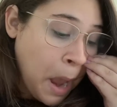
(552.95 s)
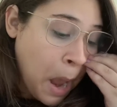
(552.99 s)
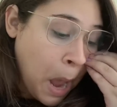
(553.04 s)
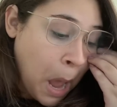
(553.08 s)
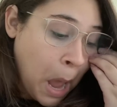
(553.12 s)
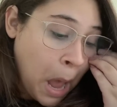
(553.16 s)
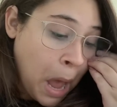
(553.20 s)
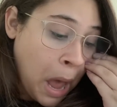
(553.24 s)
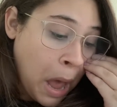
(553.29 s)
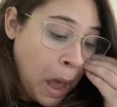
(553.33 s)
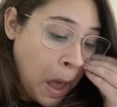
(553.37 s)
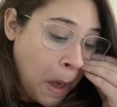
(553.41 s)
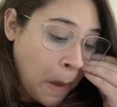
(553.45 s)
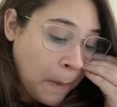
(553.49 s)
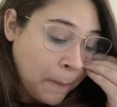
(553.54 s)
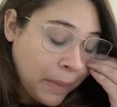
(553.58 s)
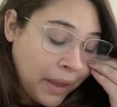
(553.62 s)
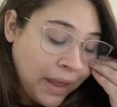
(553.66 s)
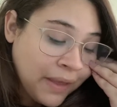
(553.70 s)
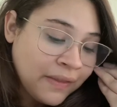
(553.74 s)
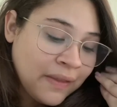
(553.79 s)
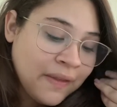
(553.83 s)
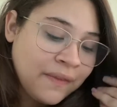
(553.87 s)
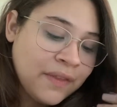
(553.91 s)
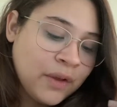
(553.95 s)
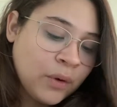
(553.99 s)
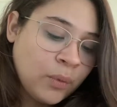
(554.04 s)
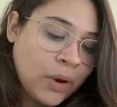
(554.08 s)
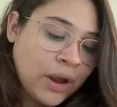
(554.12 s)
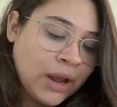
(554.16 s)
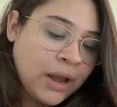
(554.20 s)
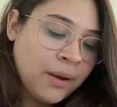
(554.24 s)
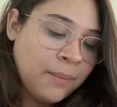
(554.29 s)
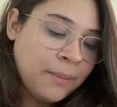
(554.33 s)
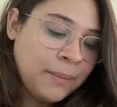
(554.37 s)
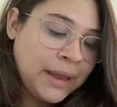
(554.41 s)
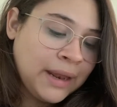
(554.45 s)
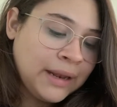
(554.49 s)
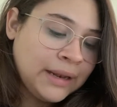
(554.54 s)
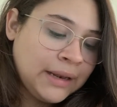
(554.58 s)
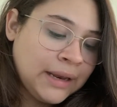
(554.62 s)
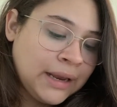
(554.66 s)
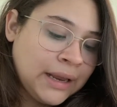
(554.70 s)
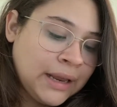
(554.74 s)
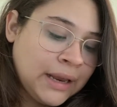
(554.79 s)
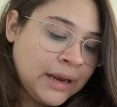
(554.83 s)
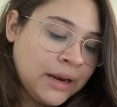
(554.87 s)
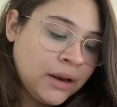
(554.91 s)
And then the
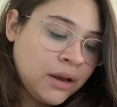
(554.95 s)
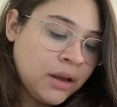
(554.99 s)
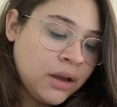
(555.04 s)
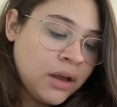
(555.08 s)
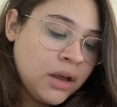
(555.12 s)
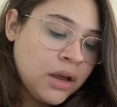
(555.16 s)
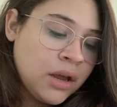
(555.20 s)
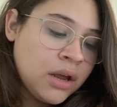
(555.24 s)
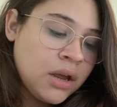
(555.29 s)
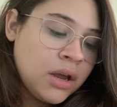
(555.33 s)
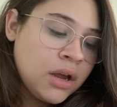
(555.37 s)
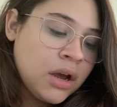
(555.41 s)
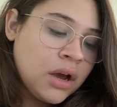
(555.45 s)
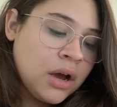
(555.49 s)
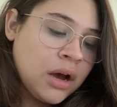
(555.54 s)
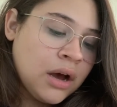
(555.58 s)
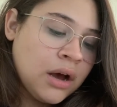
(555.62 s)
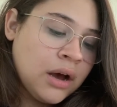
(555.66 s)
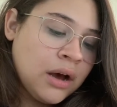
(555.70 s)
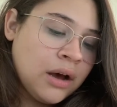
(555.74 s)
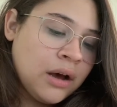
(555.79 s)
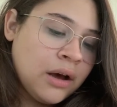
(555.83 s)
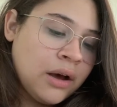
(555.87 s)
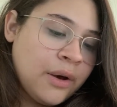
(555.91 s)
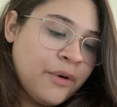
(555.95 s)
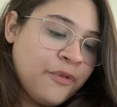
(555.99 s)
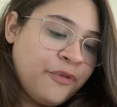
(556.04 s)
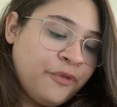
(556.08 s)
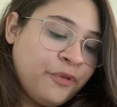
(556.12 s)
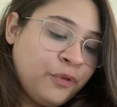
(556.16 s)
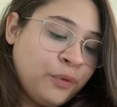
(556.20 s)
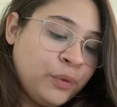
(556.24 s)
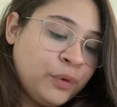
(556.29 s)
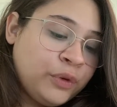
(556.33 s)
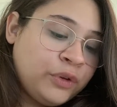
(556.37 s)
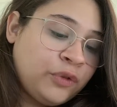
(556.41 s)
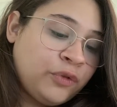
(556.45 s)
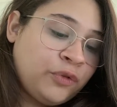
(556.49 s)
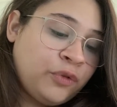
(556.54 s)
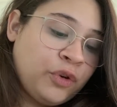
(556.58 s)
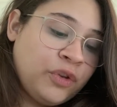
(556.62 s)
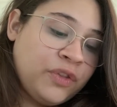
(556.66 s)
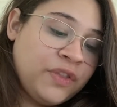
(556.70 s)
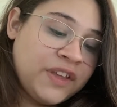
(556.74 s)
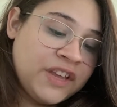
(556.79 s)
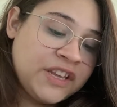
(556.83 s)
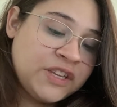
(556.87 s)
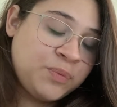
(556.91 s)
recommended foods for
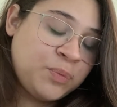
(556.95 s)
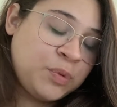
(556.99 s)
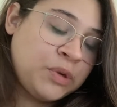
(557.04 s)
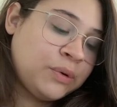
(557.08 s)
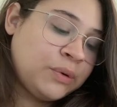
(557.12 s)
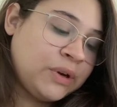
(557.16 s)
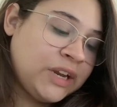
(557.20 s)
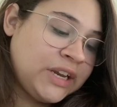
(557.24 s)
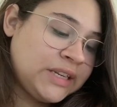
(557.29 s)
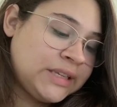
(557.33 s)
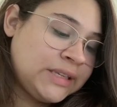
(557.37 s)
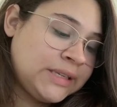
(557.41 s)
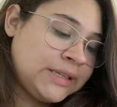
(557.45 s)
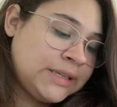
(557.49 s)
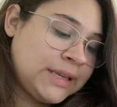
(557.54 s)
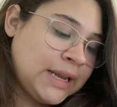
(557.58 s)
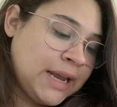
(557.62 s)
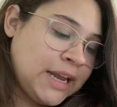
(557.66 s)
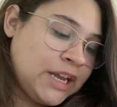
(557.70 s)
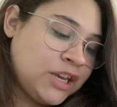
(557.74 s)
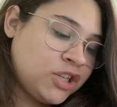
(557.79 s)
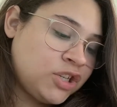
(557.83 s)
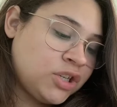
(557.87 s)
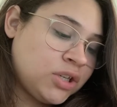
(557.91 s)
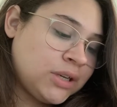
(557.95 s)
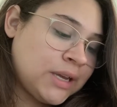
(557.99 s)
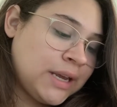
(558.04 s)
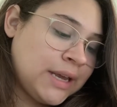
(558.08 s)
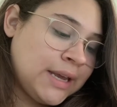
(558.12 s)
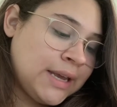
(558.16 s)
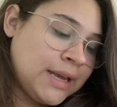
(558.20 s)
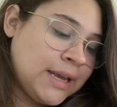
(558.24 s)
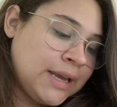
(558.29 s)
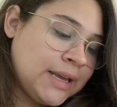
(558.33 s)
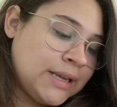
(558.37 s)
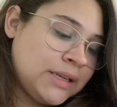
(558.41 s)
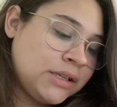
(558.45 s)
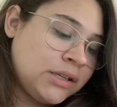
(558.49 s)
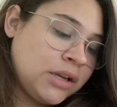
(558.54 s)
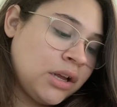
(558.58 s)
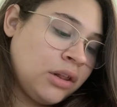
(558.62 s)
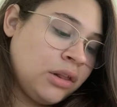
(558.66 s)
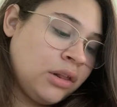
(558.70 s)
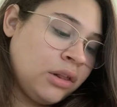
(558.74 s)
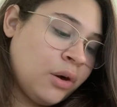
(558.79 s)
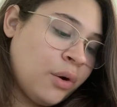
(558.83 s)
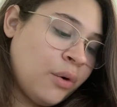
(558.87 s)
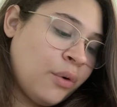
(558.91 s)
this period stage is
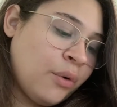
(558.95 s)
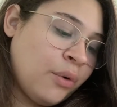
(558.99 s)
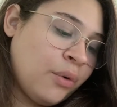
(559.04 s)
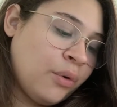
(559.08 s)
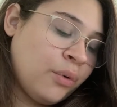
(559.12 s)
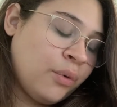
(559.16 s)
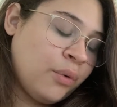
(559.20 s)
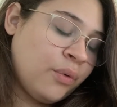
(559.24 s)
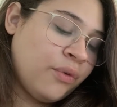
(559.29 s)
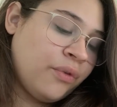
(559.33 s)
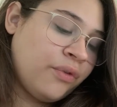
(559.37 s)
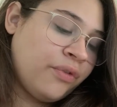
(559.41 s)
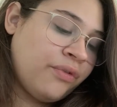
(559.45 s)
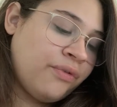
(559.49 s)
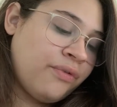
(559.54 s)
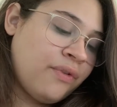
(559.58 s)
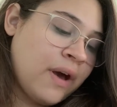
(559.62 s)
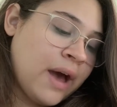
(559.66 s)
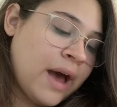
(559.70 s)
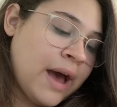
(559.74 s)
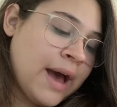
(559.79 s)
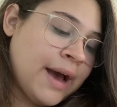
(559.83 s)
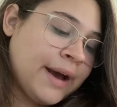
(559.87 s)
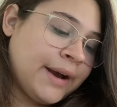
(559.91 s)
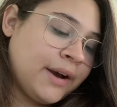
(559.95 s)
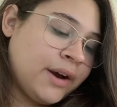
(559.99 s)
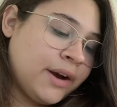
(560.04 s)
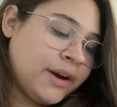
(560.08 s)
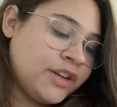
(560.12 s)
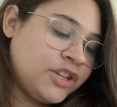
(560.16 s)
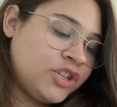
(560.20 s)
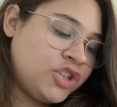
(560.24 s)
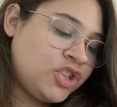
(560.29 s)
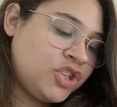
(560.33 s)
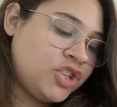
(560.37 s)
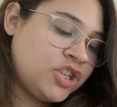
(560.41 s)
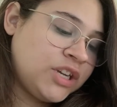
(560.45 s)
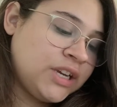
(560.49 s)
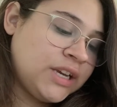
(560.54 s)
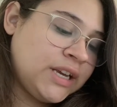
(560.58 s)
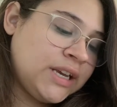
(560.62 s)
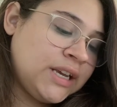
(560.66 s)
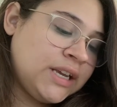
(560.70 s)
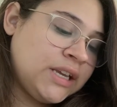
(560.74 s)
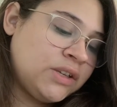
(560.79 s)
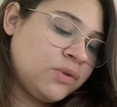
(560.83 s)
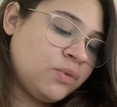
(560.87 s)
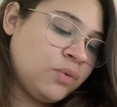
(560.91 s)
low fat cottage
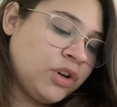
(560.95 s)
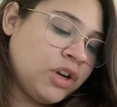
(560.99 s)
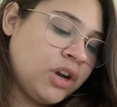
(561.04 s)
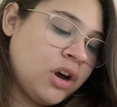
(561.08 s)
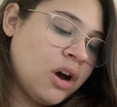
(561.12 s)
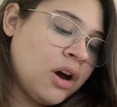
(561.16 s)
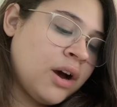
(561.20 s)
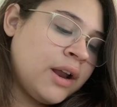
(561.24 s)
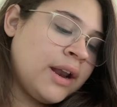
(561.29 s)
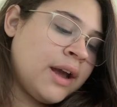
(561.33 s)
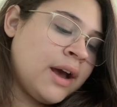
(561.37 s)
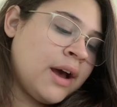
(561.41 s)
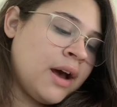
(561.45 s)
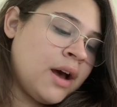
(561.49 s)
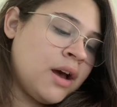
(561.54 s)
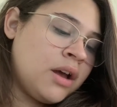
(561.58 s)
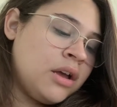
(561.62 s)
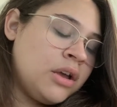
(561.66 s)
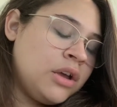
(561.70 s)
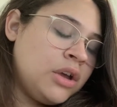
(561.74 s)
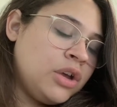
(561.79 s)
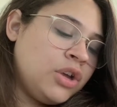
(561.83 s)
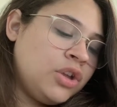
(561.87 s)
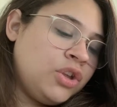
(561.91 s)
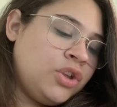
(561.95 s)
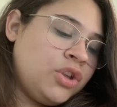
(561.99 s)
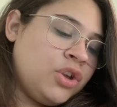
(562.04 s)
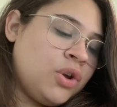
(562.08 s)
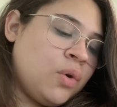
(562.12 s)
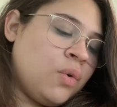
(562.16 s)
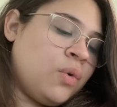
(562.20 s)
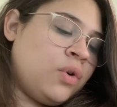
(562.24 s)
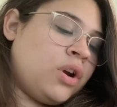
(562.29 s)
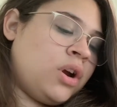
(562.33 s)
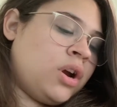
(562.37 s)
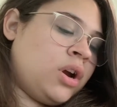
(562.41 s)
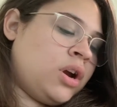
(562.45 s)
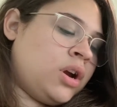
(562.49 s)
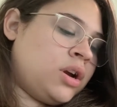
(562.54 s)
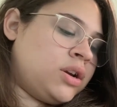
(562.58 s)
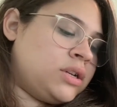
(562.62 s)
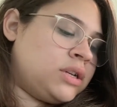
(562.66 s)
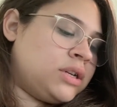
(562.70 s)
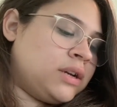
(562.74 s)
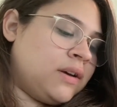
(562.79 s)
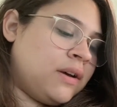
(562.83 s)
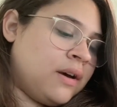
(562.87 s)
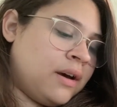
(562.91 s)
cheese, ricotta,
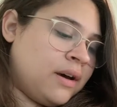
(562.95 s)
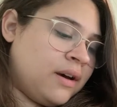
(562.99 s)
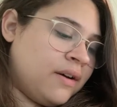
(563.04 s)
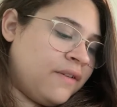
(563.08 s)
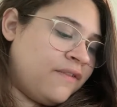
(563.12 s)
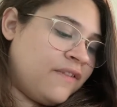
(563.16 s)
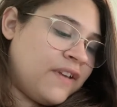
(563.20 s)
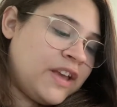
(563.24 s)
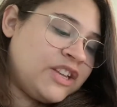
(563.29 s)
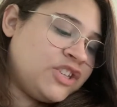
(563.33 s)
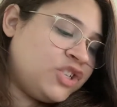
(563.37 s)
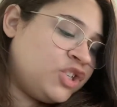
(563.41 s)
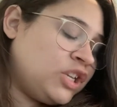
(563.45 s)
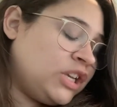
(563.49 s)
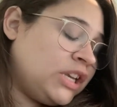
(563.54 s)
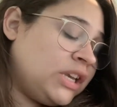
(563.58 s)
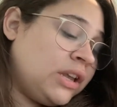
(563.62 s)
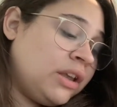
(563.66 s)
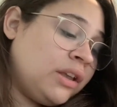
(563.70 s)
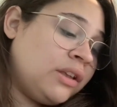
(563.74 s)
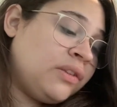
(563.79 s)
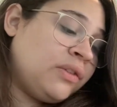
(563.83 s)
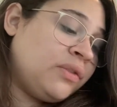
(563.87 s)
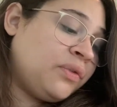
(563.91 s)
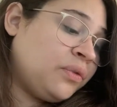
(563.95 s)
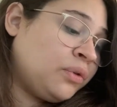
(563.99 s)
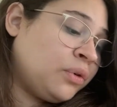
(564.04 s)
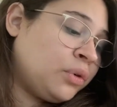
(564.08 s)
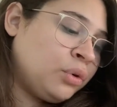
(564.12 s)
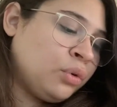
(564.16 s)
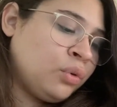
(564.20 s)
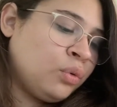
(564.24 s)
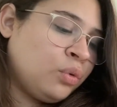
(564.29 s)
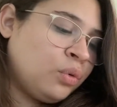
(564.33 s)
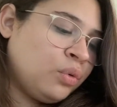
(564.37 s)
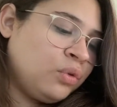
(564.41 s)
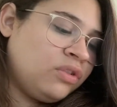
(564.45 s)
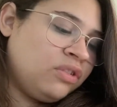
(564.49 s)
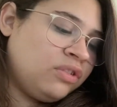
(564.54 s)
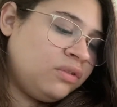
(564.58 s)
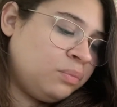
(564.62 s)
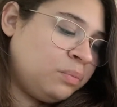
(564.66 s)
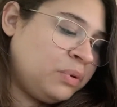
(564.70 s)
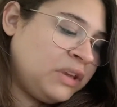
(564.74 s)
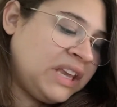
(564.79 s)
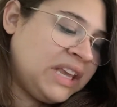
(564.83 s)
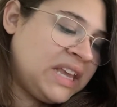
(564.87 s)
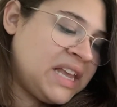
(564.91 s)
yogurt, veggies, fruits,
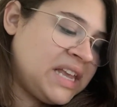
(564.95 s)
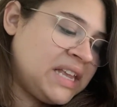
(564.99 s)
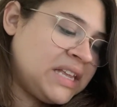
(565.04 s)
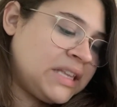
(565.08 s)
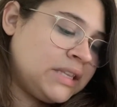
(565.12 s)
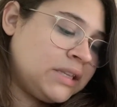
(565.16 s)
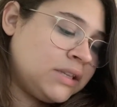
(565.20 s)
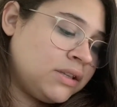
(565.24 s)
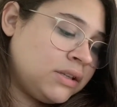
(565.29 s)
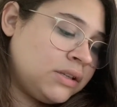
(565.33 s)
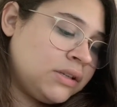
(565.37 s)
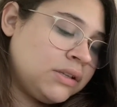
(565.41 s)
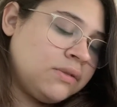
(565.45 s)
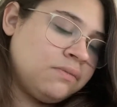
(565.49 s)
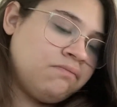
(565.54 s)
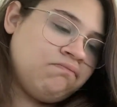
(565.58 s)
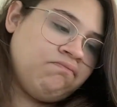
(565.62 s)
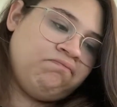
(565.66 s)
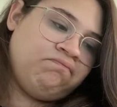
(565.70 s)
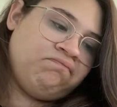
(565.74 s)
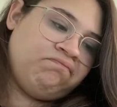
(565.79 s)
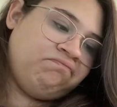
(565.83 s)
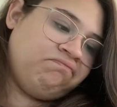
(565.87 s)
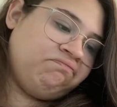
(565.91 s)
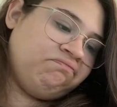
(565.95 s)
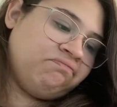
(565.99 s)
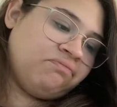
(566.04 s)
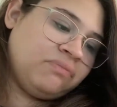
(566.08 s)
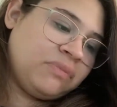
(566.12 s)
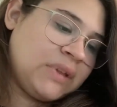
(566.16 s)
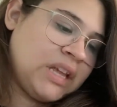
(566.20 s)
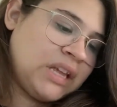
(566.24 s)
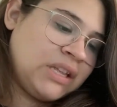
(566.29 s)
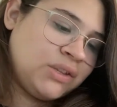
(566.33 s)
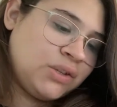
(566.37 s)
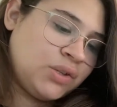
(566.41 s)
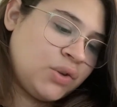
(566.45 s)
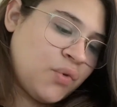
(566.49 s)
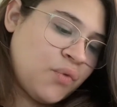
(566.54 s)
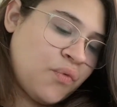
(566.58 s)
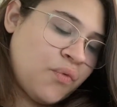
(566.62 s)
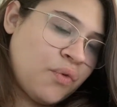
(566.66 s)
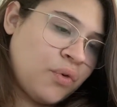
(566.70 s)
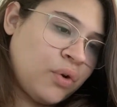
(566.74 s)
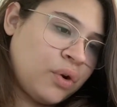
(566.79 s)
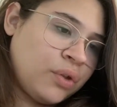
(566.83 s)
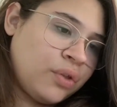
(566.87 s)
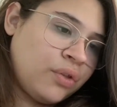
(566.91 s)
beans, and so
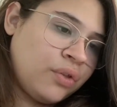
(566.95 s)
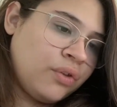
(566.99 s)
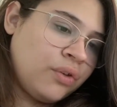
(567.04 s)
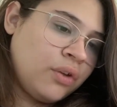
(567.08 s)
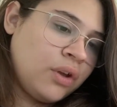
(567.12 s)
forth.